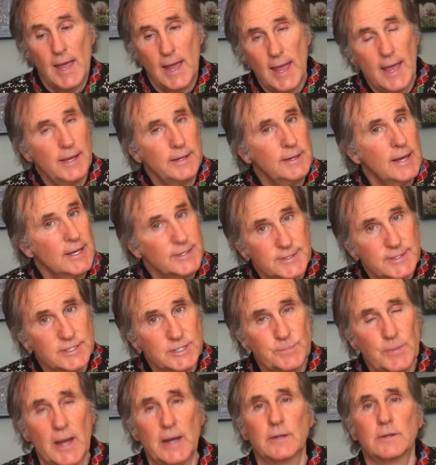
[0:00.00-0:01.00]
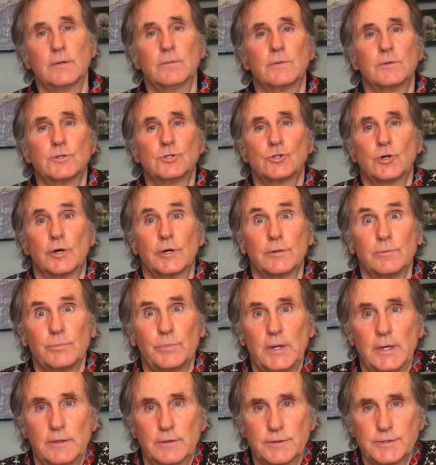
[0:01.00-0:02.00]
And as expected with Jordan
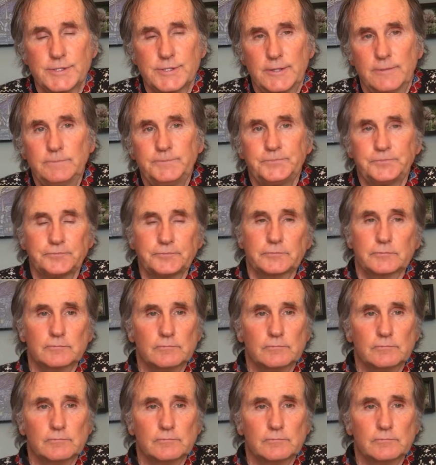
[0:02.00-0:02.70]
Peterson,